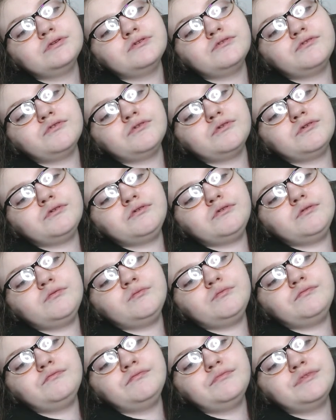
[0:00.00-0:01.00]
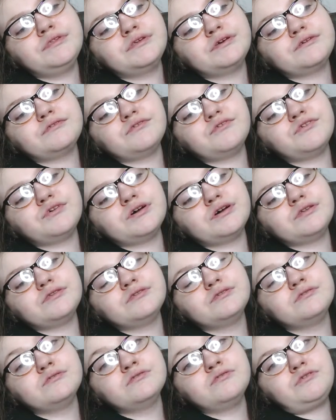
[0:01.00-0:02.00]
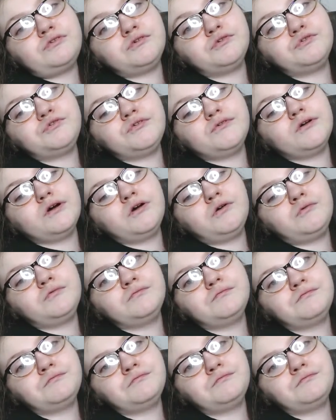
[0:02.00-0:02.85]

zoom, and said, "Too slow."